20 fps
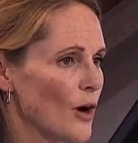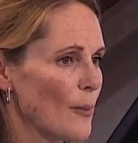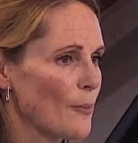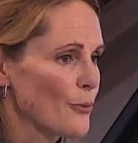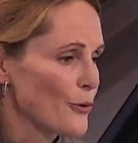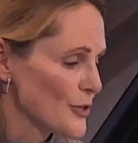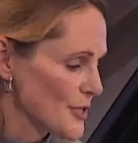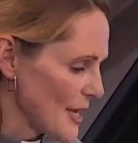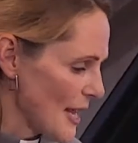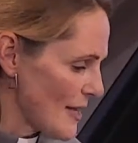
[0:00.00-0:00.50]

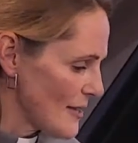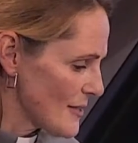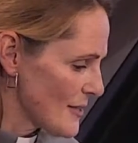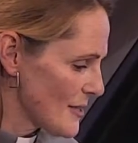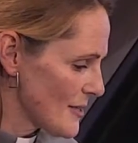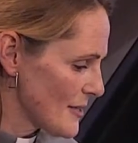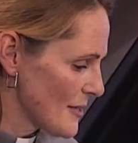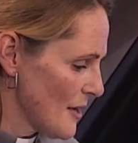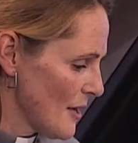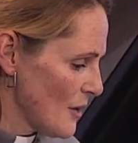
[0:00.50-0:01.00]

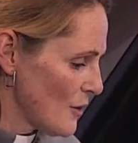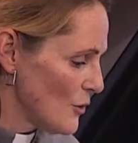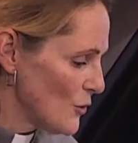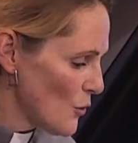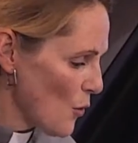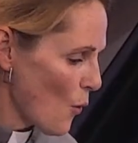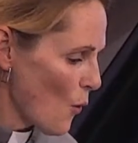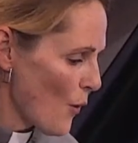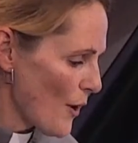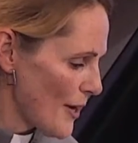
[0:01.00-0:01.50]
represents
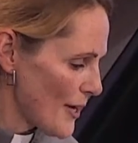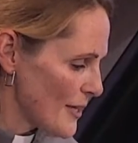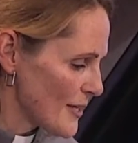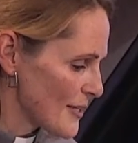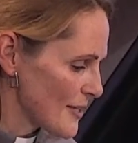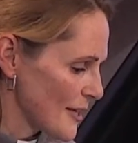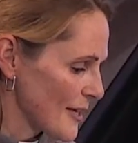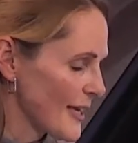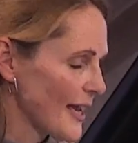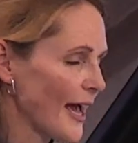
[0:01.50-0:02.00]

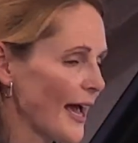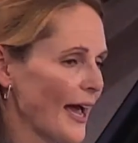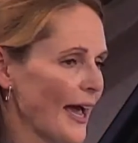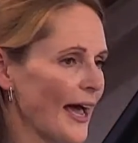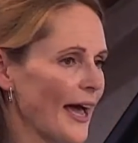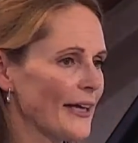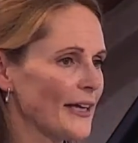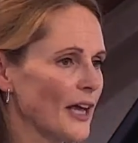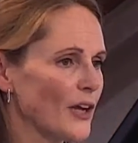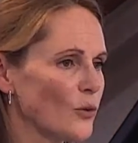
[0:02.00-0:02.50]
noise that
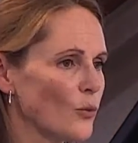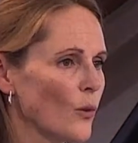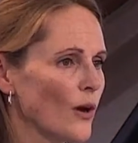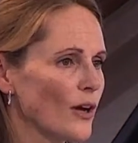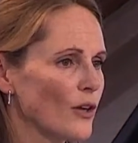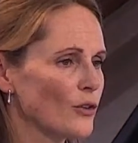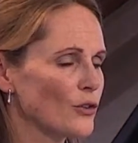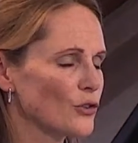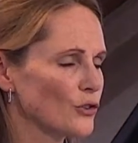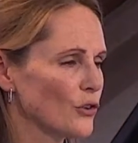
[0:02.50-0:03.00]
can
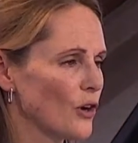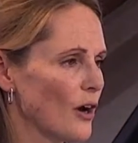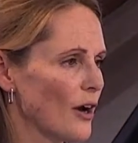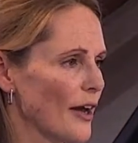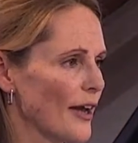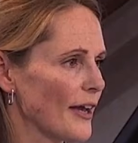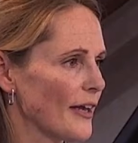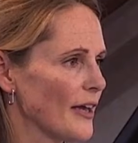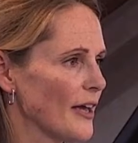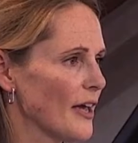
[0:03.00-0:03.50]
and will
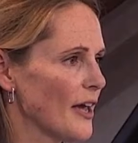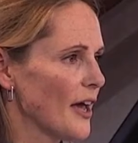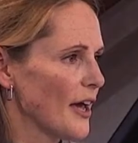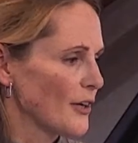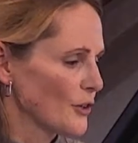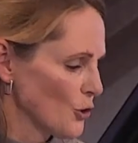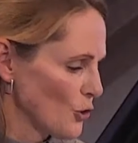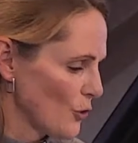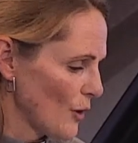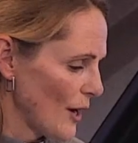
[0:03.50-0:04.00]
try
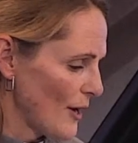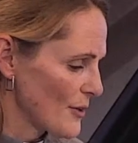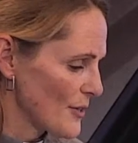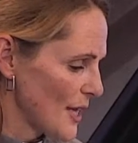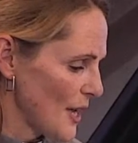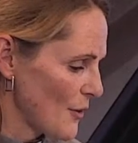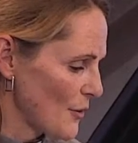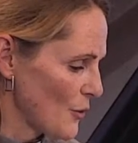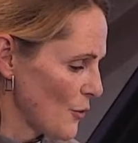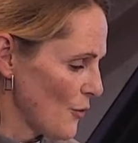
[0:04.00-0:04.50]
and
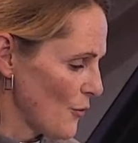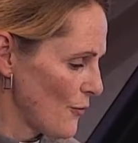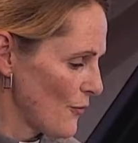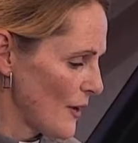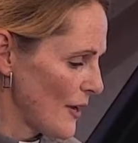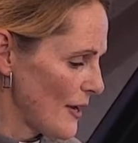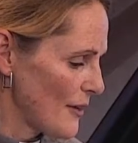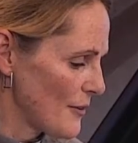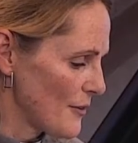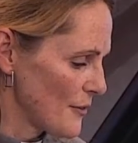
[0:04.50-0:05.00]
crowd out your
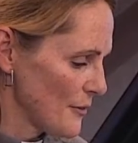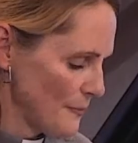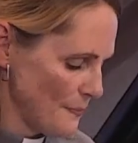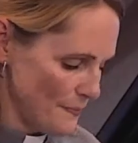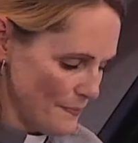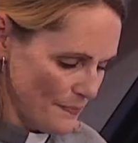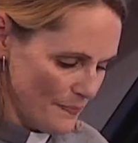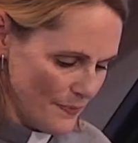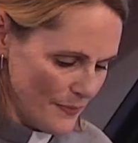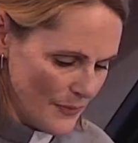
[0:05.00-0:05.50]
faith.
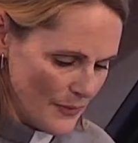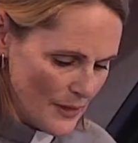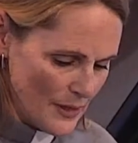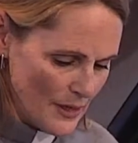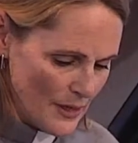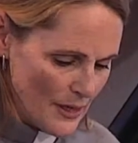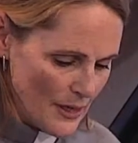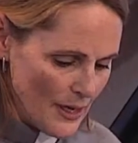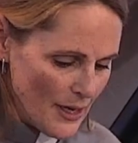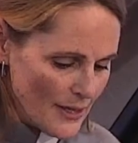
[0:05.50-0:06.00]

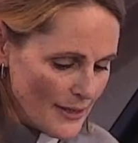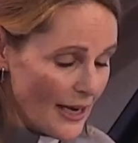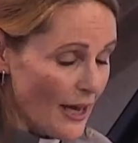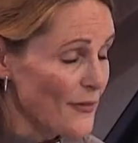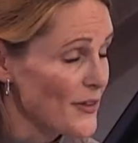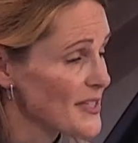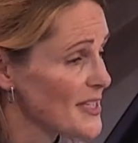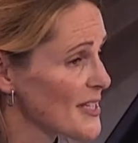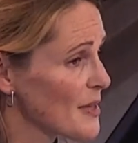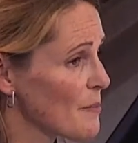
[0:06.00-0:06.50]

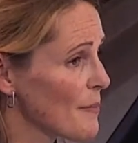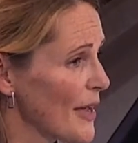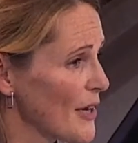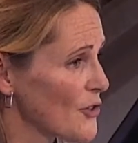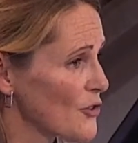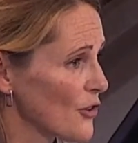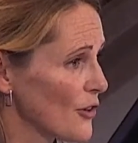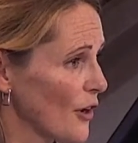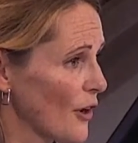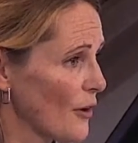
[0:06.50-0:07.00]
Now, this is a
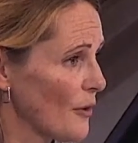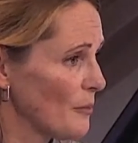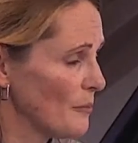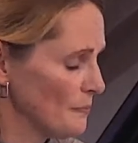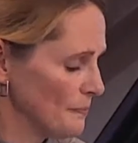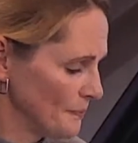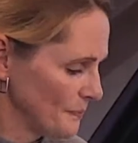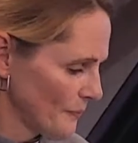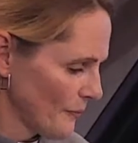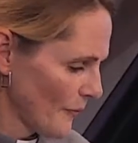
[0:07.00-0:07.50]

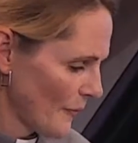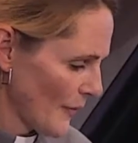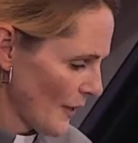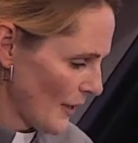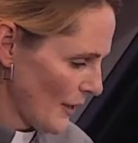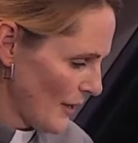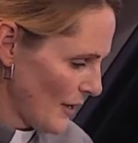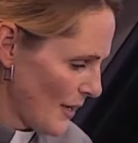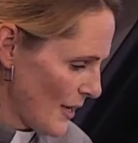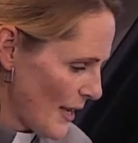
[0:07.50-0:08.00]
metronome,
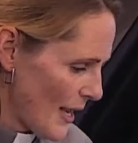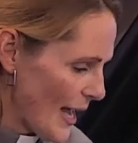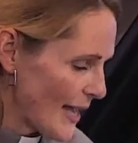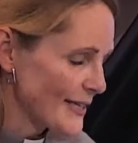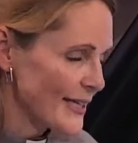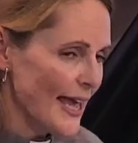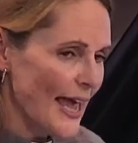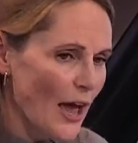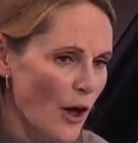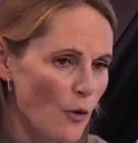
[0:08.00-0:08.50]

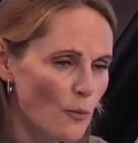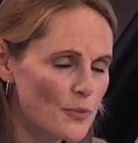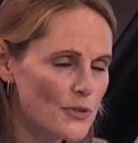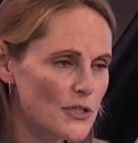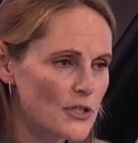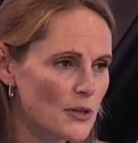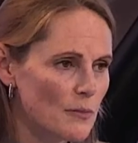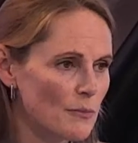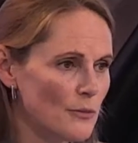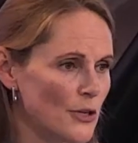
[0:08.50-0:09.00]
and it
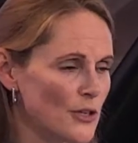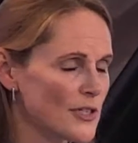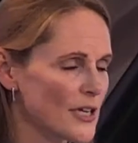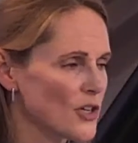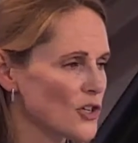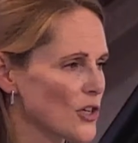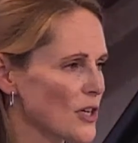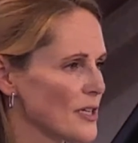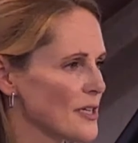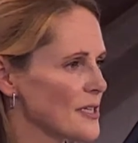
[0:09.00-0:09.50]
helps
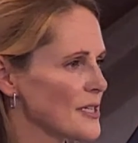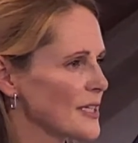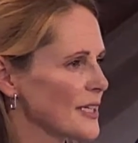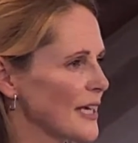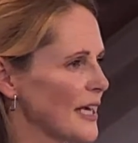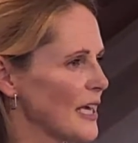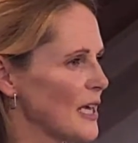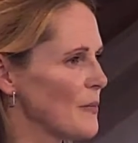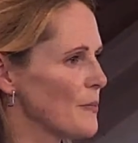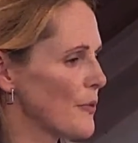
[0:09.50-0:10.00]

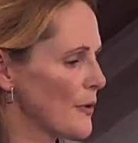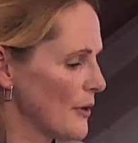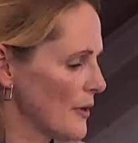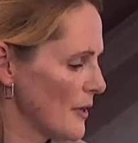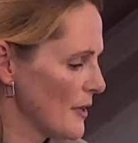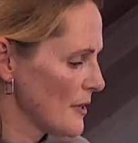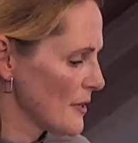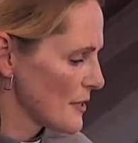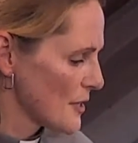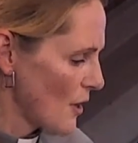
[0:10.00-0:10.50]
musicians keep
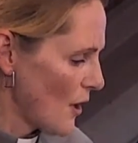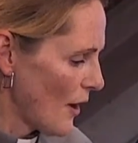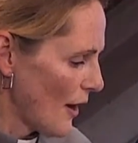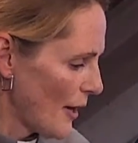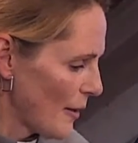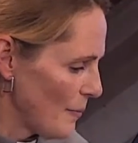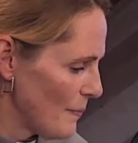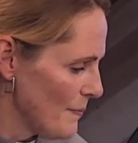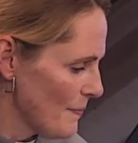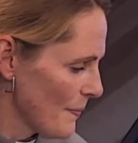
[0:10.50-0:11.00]

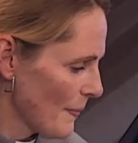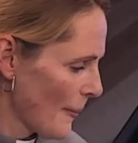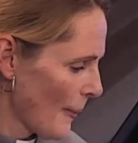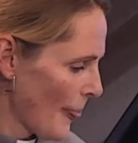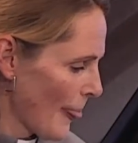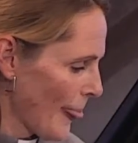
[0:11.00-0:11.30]
time,